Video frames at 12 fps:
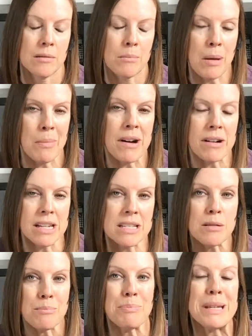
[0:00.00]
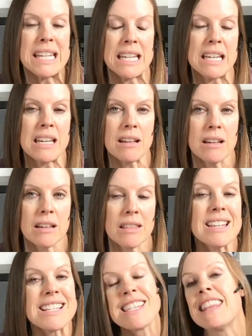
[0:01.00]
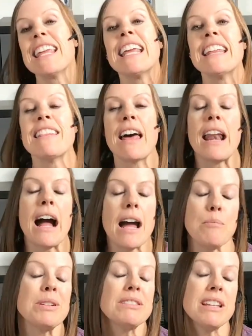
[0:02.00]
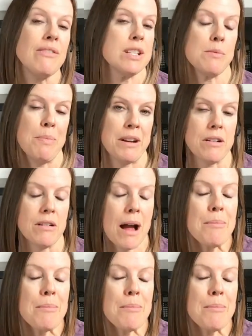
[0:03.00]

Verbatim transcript: my body to be this thing that I believe is better.